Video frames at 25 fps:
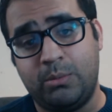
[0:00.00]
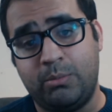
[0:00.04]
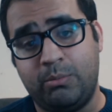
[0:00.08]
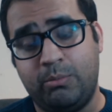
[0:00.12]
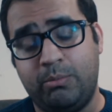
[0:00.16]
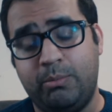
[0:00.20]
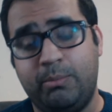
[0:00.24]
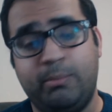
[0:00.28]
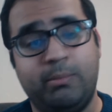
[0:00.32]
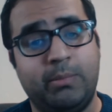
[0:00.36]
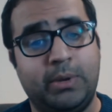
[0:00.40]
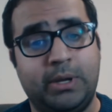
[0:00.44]

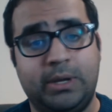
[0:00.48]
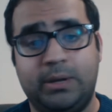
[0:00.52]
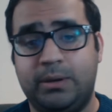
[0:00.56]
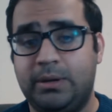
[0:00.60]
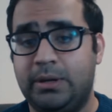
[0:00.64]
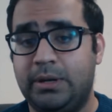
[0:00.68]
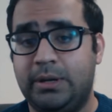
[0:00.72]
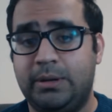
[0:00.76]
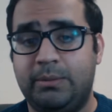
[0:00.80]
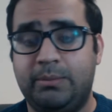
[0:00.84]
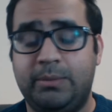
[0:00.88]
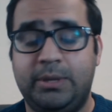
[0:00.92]

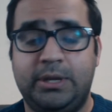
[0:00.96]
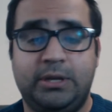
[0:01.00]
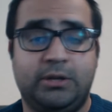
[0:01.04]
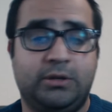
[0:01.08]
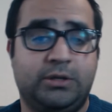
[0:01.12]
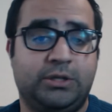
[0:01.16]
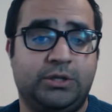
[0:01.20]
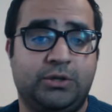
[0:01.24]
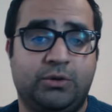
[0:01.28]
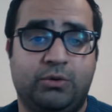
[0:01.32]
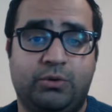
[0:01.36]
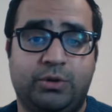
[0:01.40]

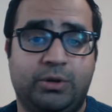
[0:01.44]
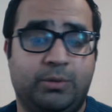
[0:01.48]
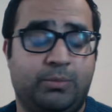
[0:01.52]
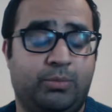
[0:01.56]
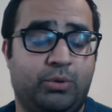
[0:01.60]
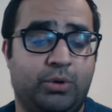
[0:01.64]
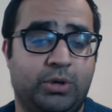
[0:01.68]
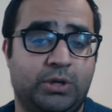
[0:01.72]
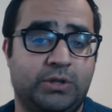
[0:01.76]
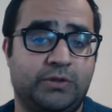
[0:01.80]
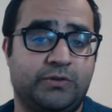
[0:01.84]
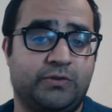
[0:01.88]
Leona
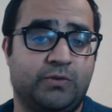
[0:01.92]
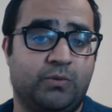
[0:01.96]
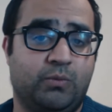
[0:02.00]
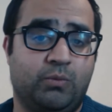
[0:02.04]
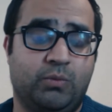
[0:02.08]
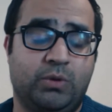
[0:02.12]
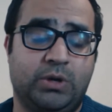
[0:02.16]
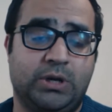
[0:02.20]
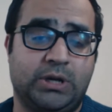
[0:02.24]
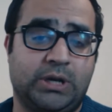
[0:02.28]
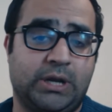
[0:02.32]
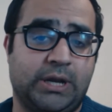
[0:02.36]
put in
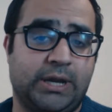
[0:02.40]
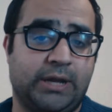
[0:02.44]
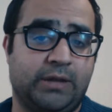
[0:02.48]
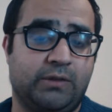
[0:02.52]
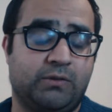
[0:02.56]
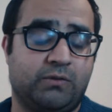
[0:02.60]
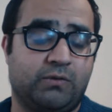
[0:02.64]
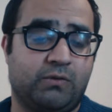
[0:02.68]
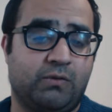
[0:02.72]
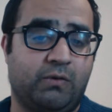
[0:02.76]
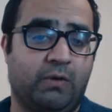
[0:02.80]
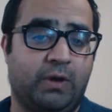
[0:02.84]
some work
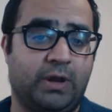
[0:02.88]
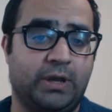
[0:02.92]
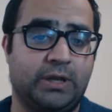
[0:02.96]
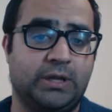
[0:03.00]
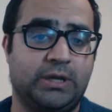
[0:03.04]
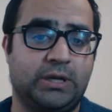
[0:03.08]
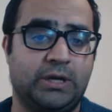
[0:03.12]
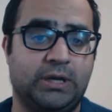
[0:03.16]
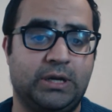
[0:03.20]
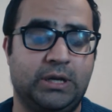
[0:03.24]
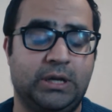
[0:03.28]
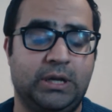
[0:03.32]
against
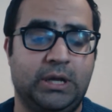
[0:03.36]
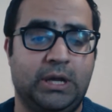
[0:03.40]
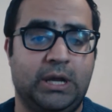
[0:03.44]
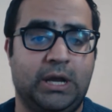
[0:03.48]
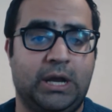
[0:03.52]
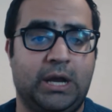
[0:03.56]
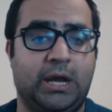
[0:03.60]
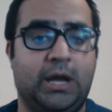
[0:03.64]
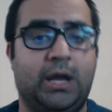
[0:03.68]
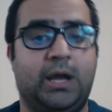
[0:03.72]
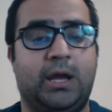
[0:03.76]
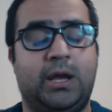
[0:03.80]
Raya.
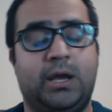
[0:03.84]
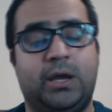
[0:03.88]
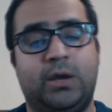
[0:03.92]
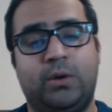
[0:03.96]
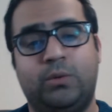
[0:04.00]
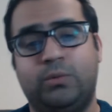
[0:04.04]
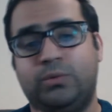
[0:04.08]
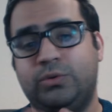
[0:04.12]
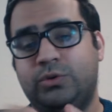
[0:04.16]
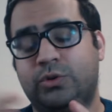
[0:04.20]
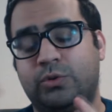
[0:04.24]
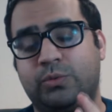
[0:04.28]

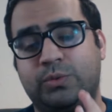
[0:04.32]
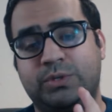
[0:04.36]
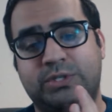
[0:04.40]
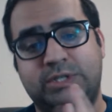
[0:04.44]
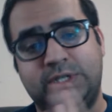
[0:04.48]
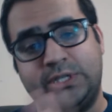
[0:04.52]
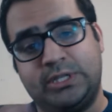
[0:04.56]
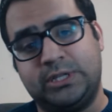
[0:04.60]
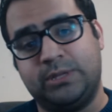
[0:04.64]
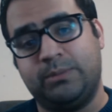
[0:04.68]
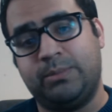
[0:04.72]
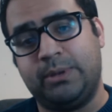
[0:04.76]
We
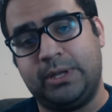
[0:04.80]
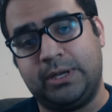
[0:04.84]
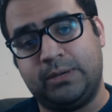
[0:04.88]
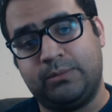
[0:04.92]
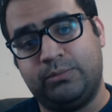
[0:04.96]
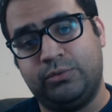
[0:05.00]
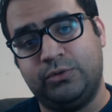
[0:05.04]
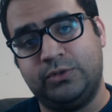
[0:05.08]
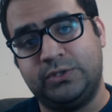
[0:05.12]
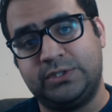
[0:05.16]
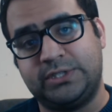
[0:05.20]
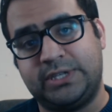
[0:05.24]
see that the
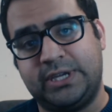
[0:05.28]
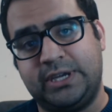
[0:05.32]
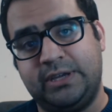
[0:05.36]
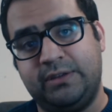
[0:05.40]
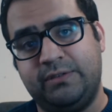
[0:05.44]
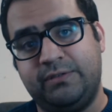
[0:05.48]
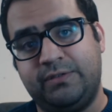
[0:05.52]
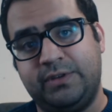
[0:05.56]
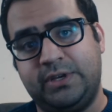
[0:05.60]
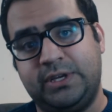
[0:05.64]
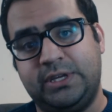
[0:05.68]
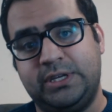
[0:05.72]
Black Bulls get
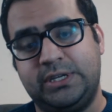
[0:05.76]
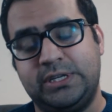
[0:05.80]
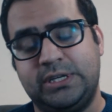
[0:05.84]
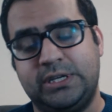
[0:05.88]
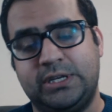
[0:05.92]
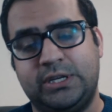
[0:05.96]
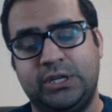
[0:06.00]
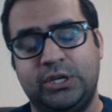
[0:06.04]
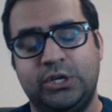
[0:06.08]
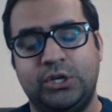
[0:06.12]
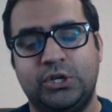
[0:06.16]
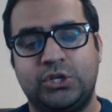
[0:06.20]

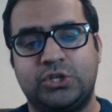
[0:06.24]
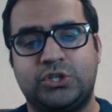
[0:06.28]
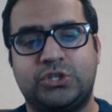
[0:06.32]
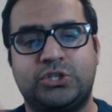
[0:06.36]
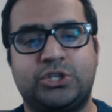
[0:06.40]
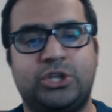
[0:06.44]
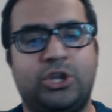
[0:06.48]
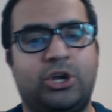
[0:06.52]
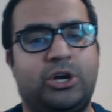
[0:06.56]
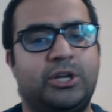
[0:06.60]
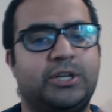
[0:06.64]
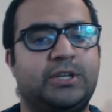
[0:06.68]
invaded.
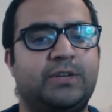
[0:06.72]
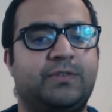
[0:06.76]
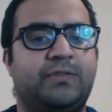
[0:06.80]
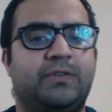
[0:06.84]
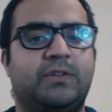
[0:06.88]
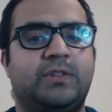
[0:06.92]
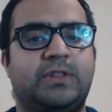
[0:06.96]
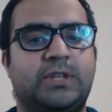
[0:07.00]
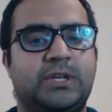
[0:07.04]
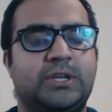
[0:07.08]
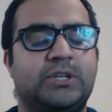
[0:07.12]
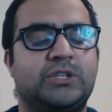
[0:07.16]
So there's a lot of
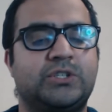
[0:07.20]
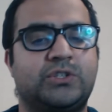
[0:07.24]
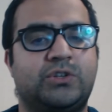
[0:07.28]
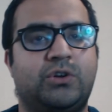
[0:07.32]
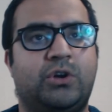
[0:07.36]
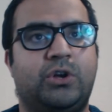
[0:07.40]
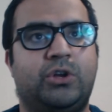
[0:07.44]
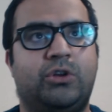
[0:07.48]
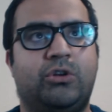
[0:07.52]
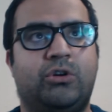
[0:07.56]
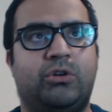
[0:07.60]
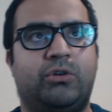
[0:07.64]
different things
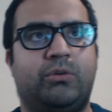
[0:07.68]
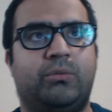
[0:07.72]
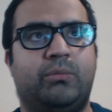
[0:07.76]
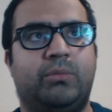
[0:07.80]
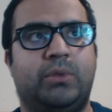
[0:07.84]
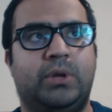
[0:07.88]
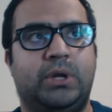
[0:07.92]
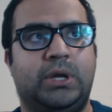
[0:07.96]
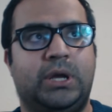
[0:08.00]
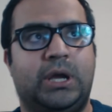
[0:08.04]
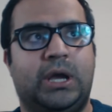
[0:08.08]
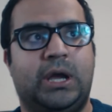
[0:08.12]
going
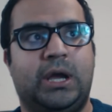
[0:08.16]
on.